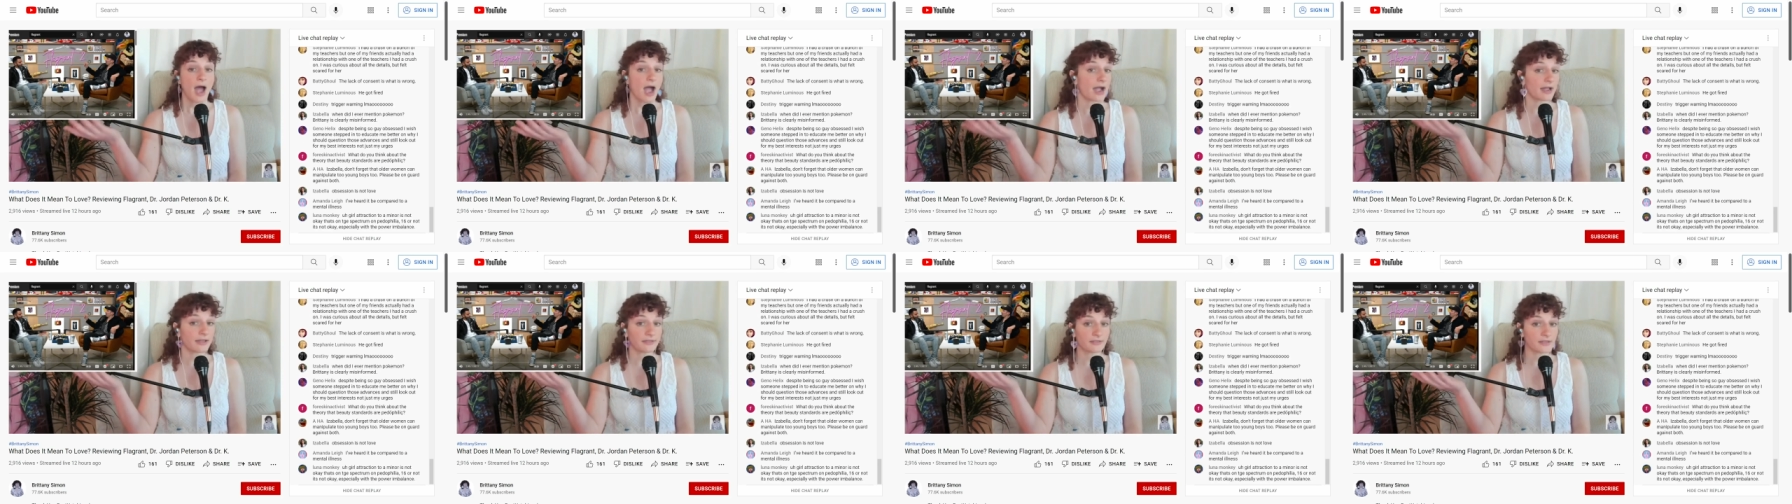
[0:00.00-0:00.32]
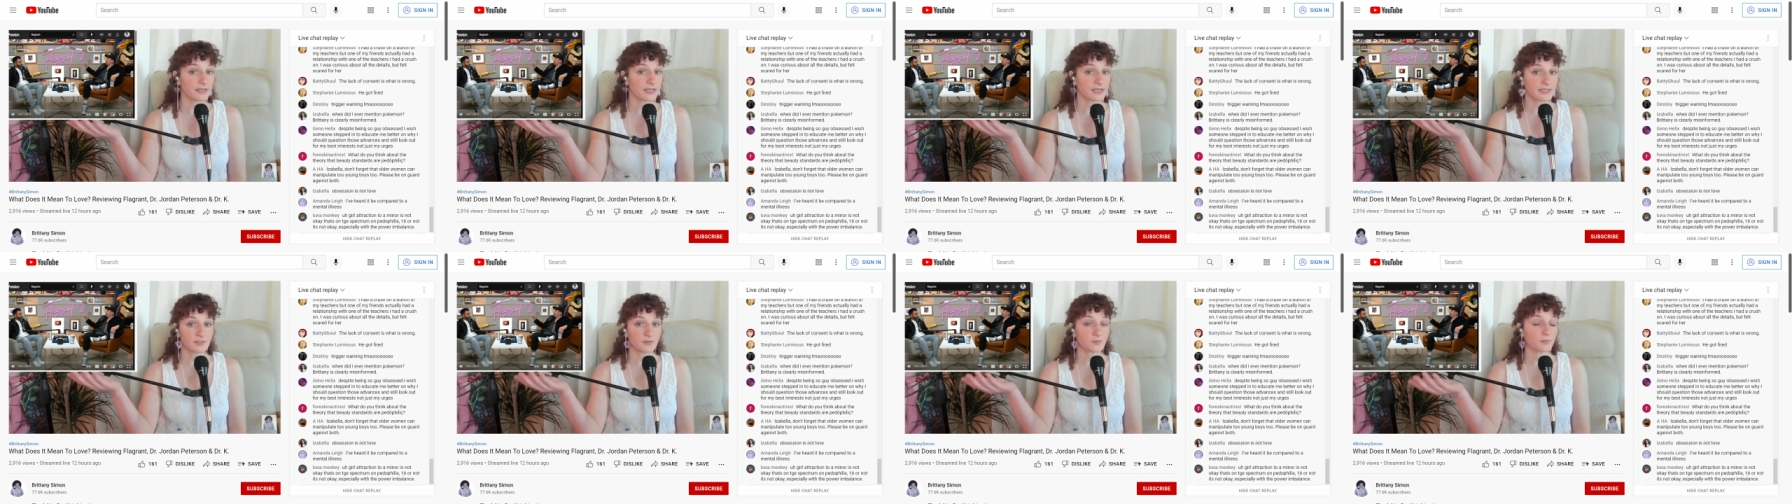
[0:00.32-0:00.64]
I
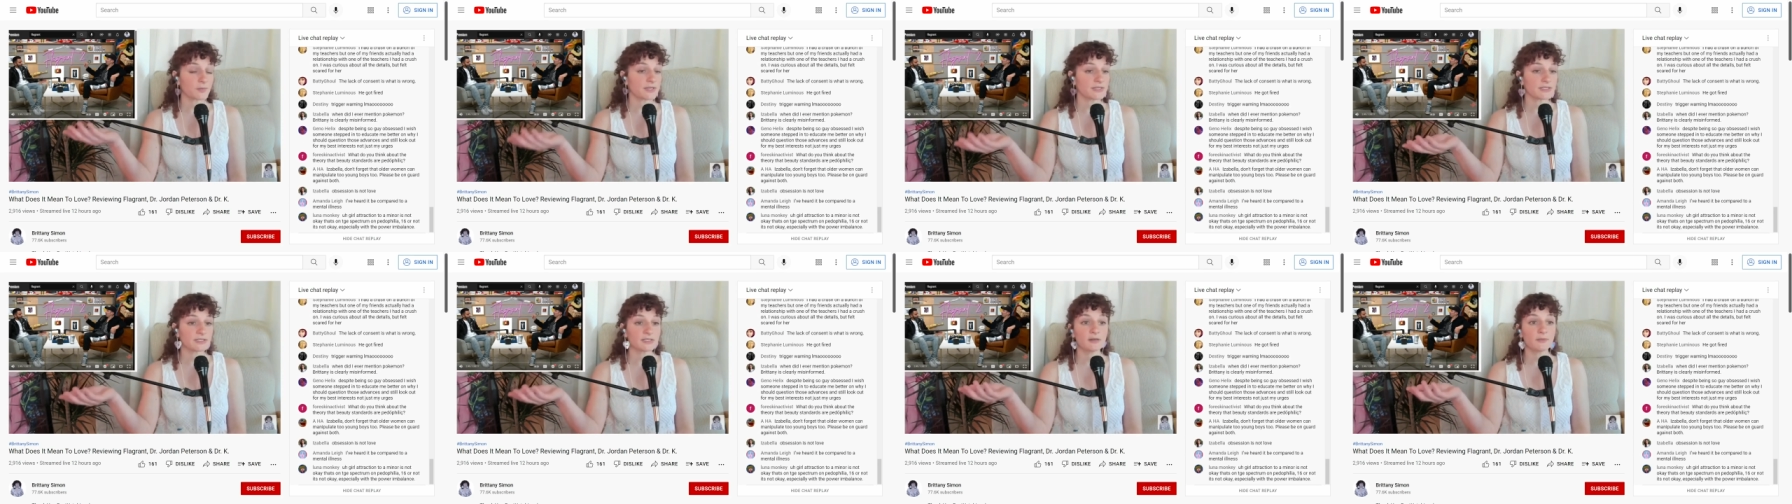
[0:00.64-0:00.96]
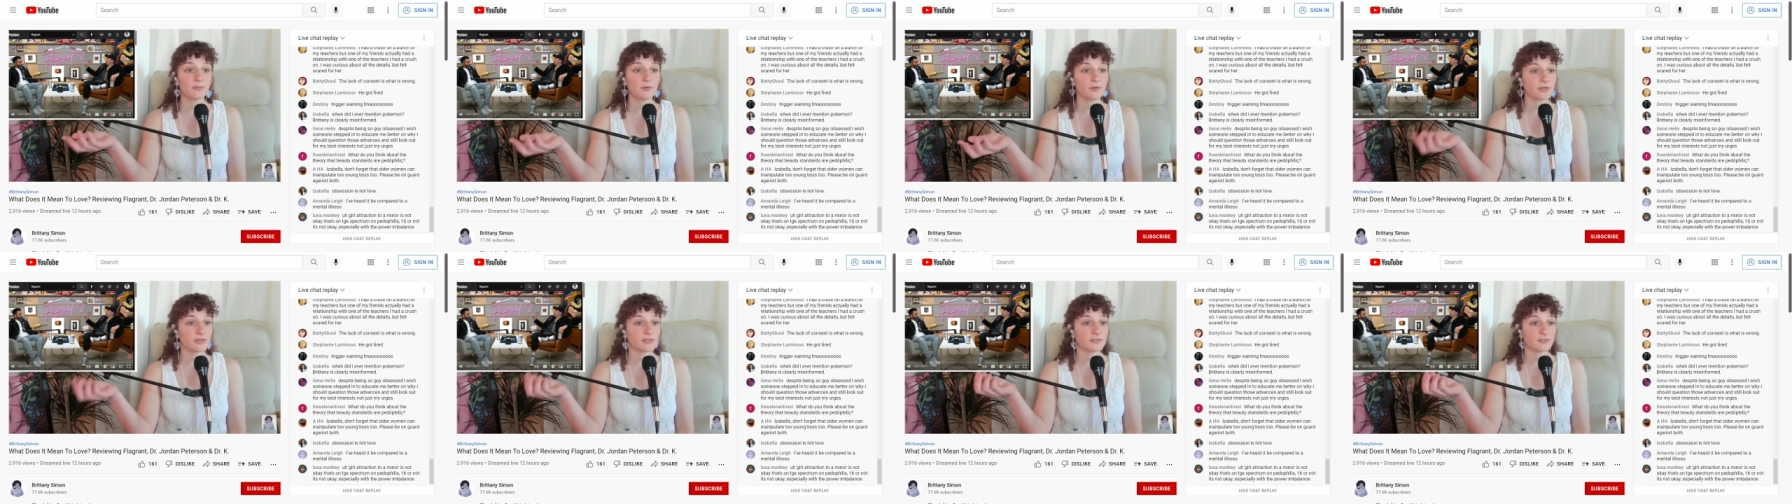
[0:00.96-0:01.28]
think it's
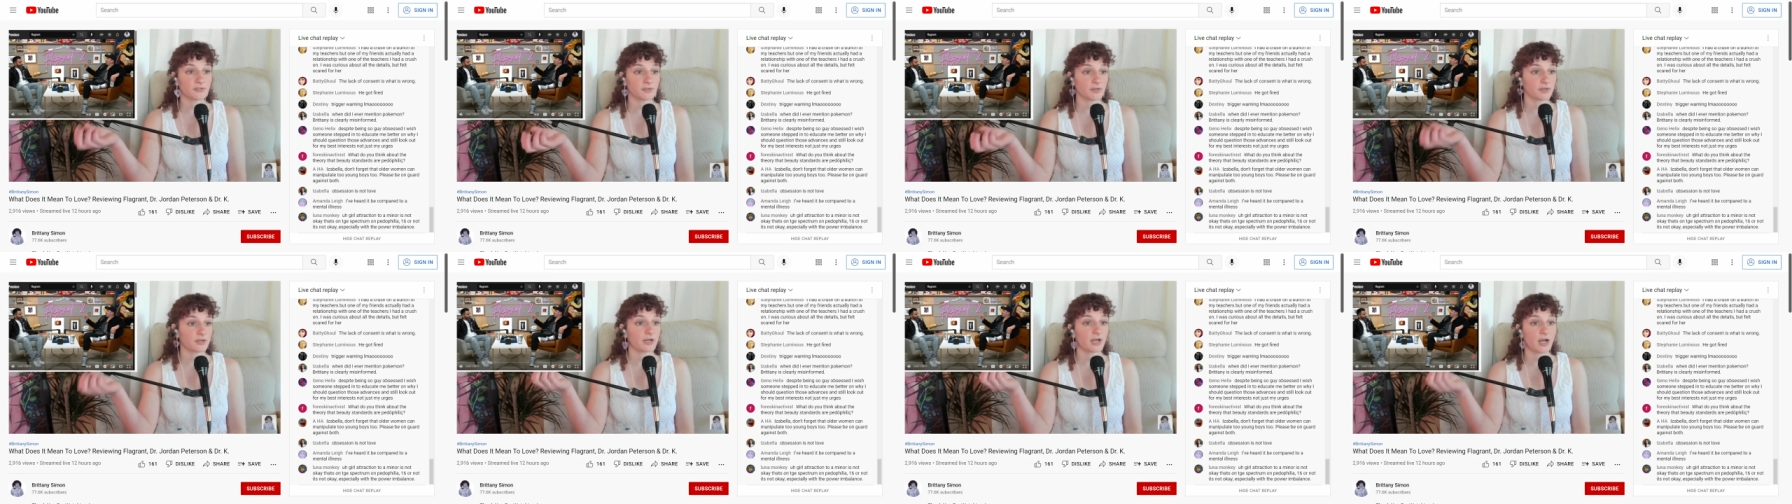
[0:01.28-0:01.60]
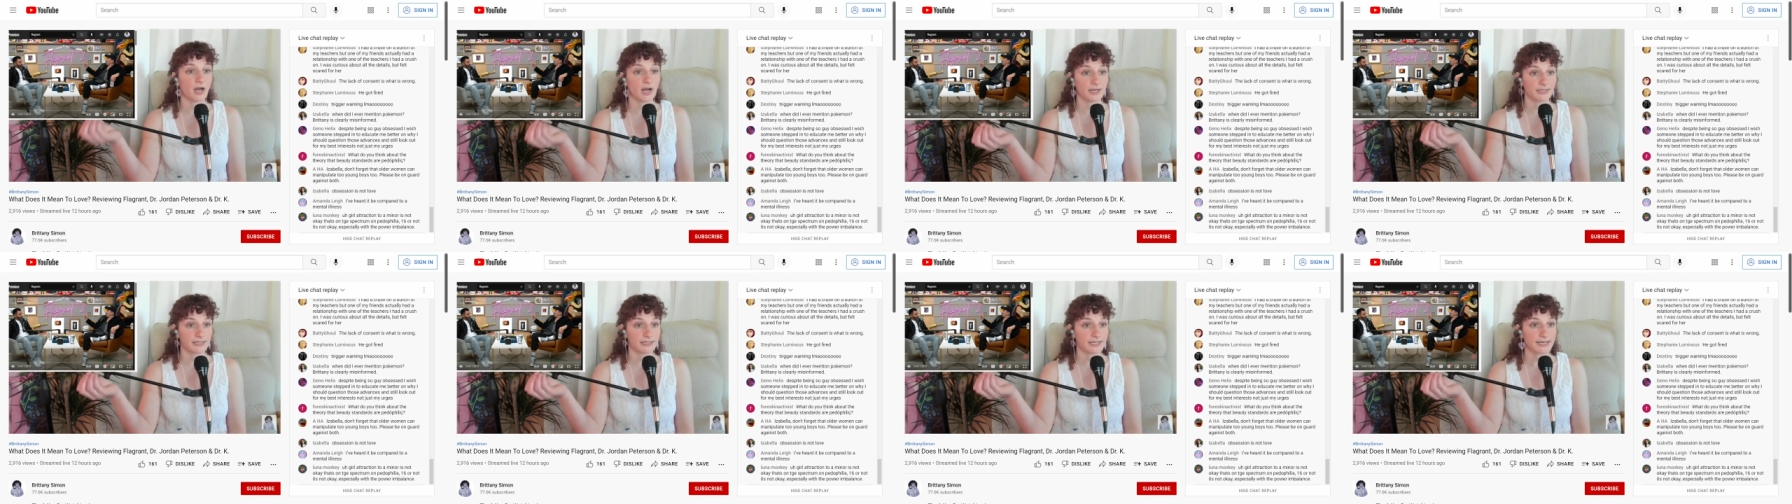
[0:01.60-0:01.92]
reasonable in certain
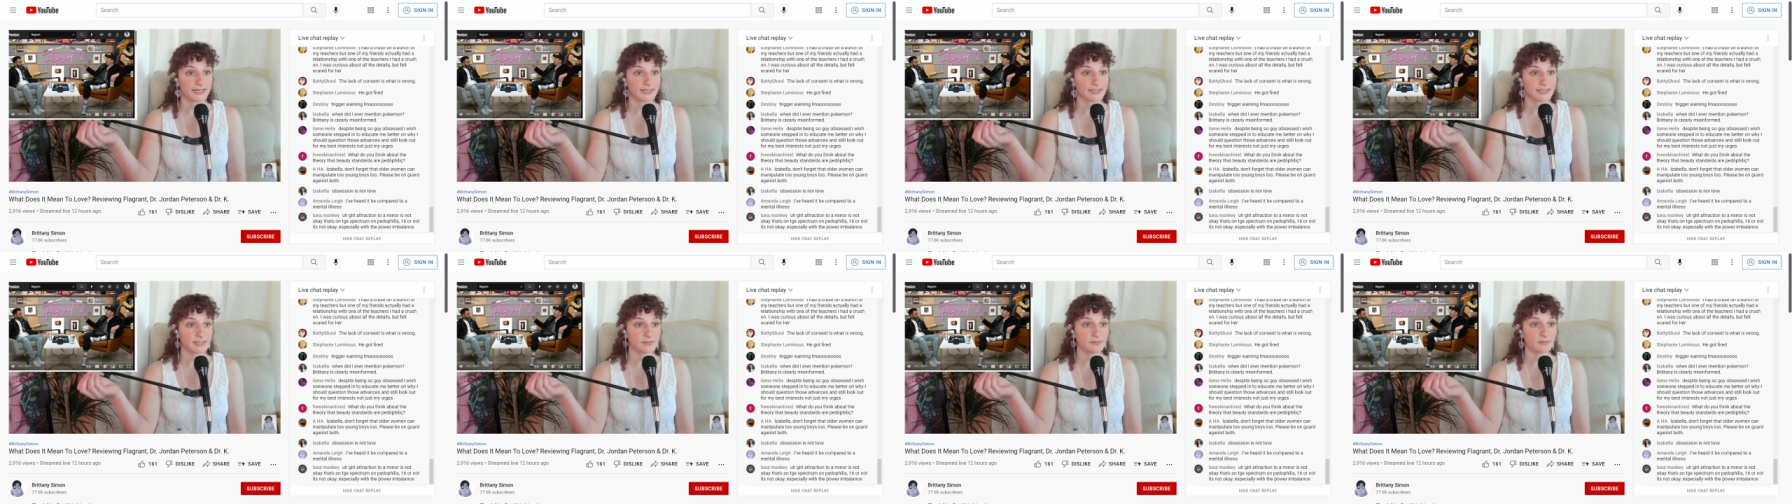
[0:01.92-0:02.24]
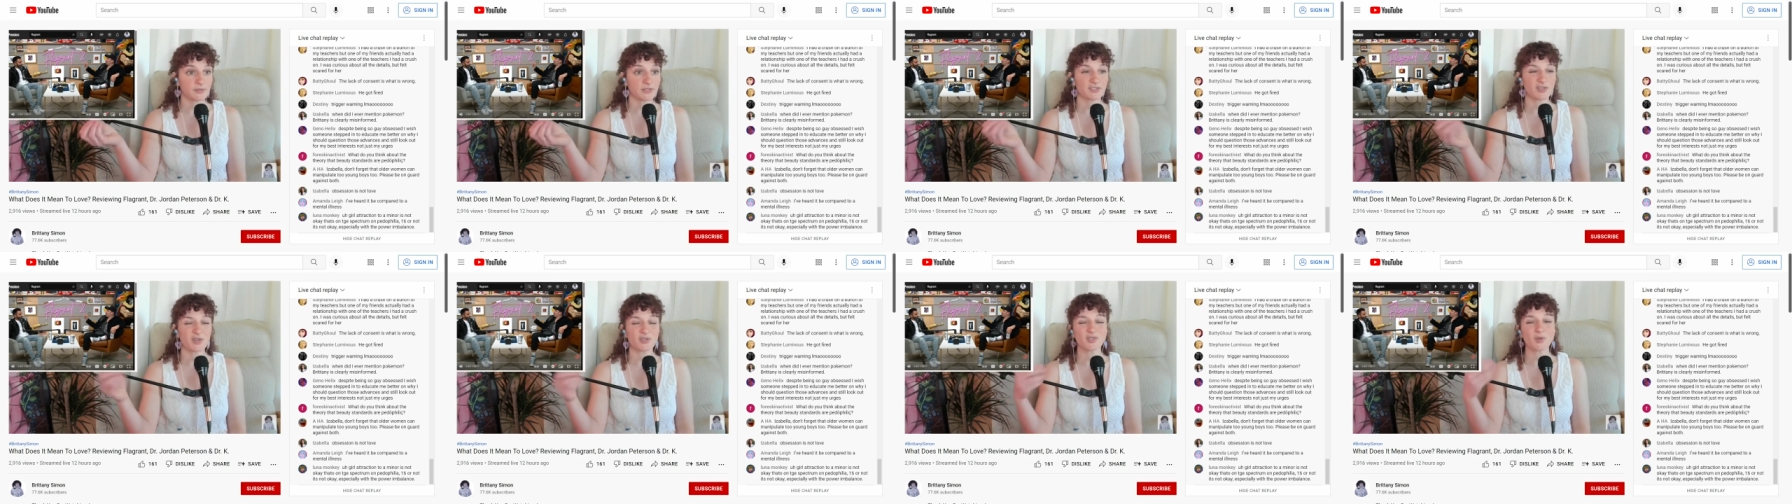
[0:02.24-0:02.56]
contexts,
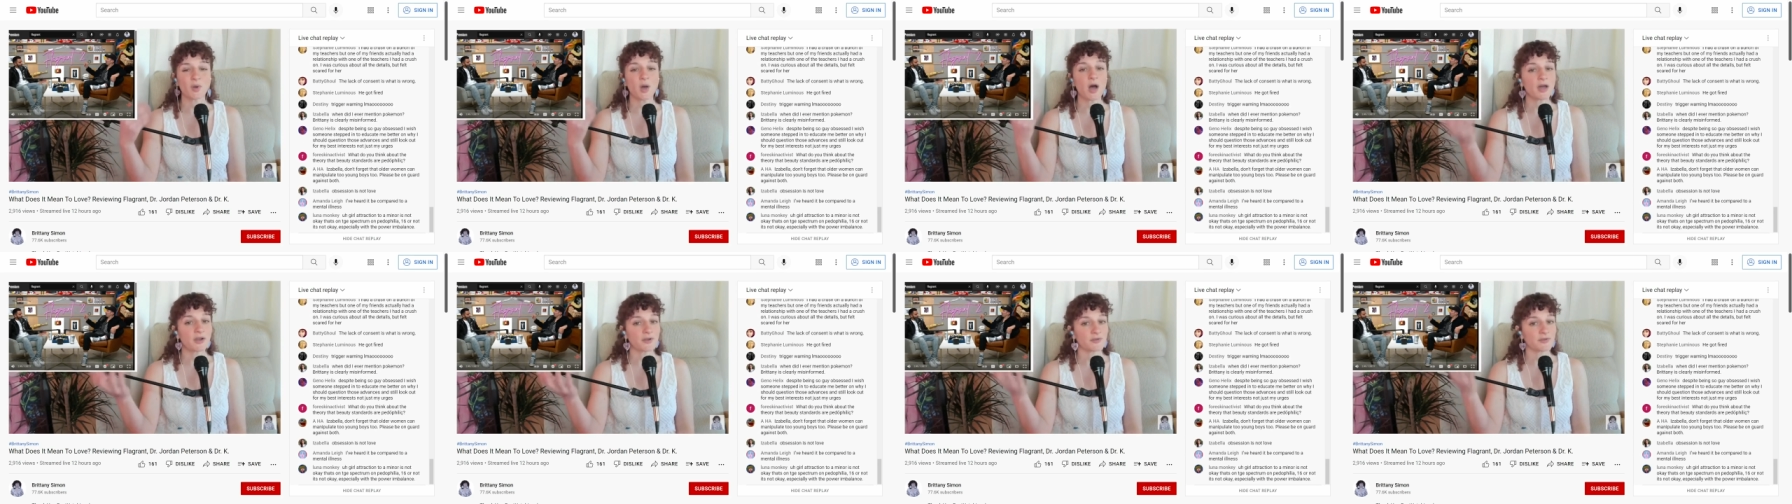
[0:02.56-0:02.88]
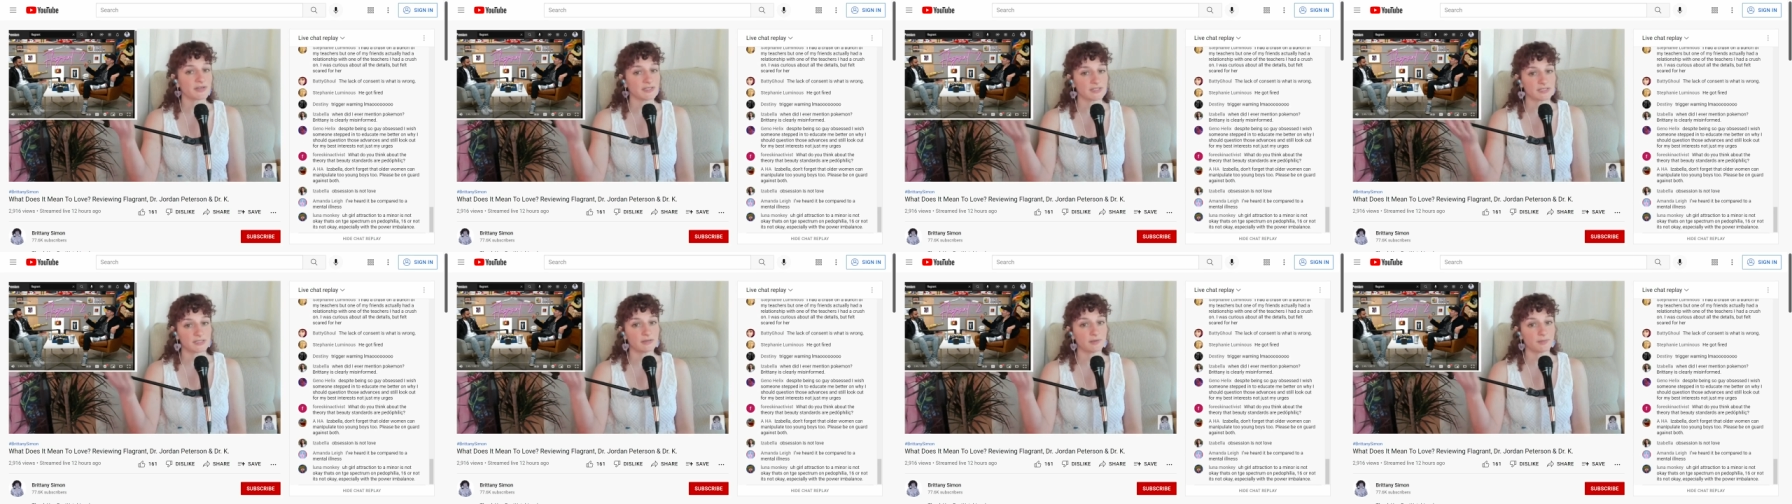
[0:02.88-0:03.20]
but it's also
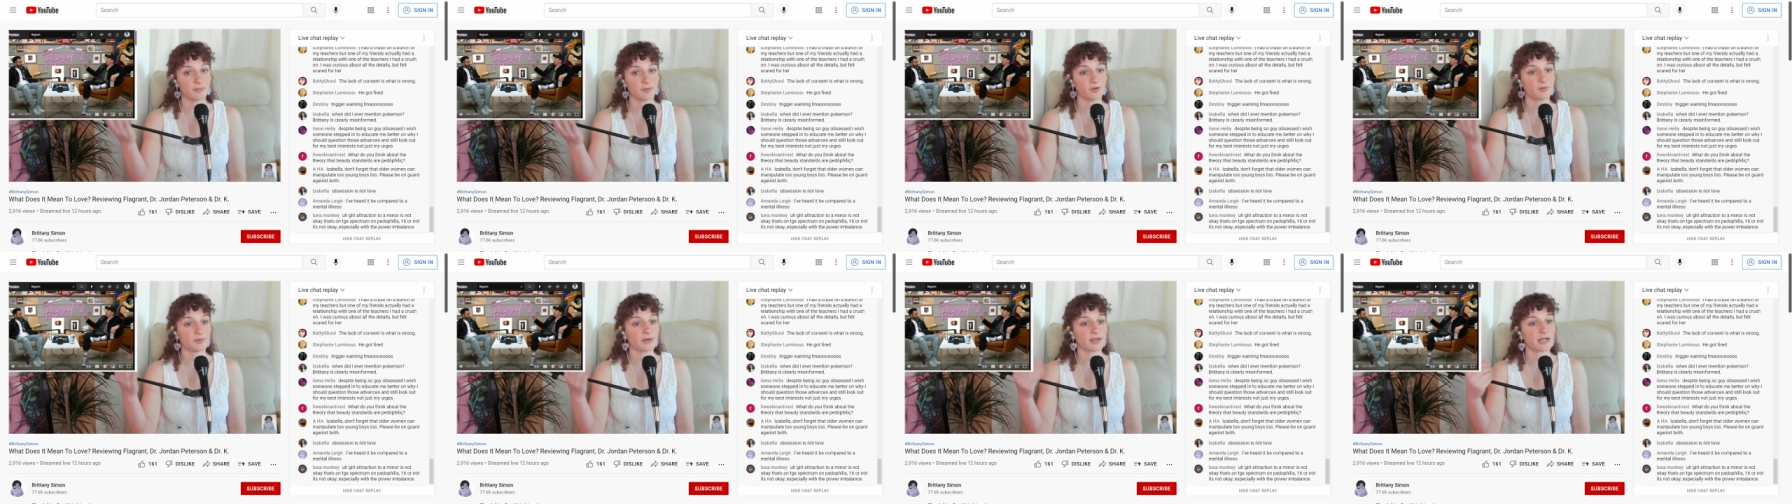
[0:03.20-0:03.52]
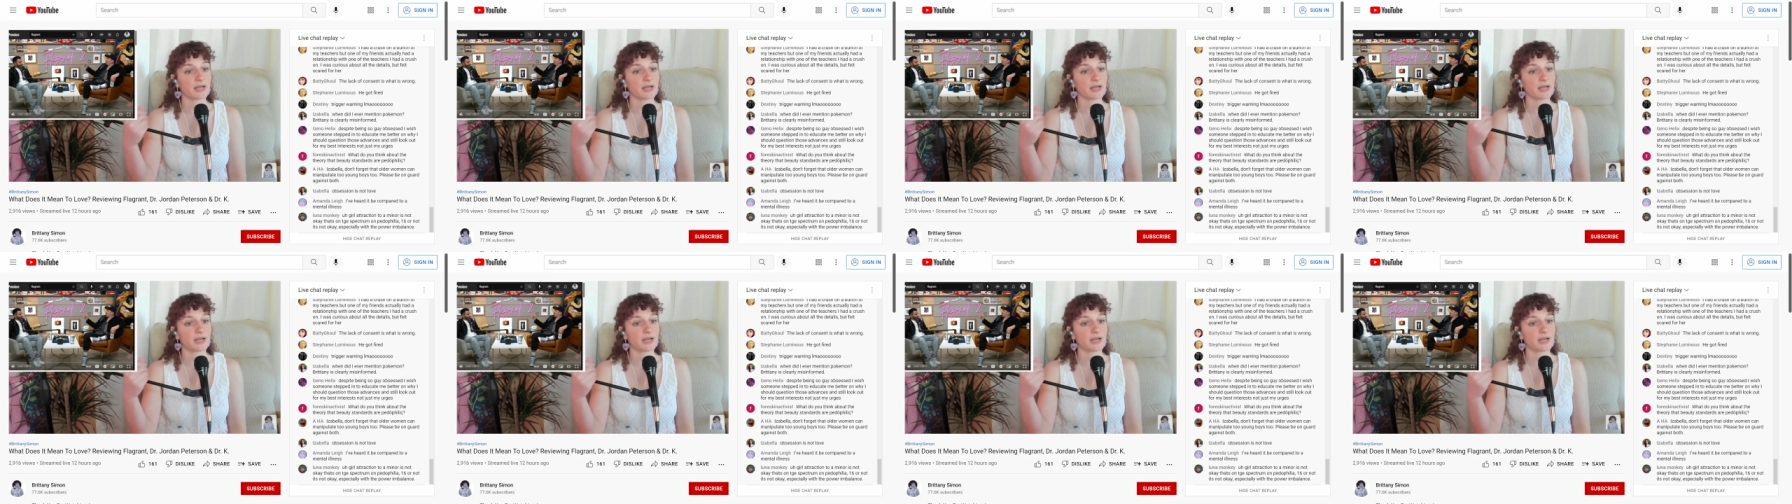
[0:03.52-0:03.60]
unreasonable when it